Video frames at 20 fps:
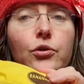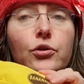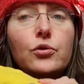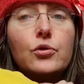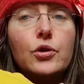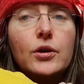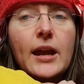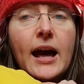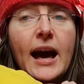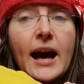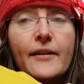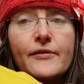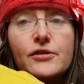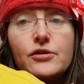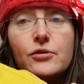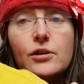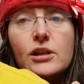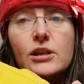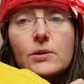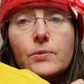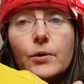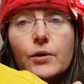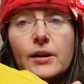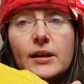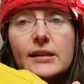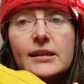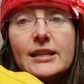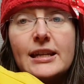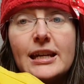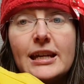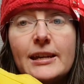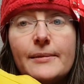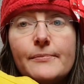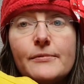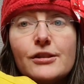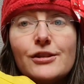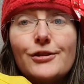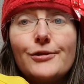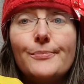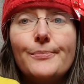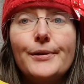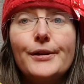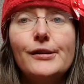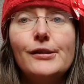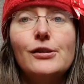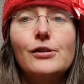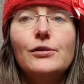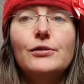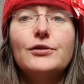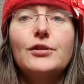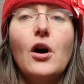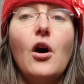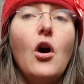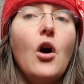you could have students work in teams to build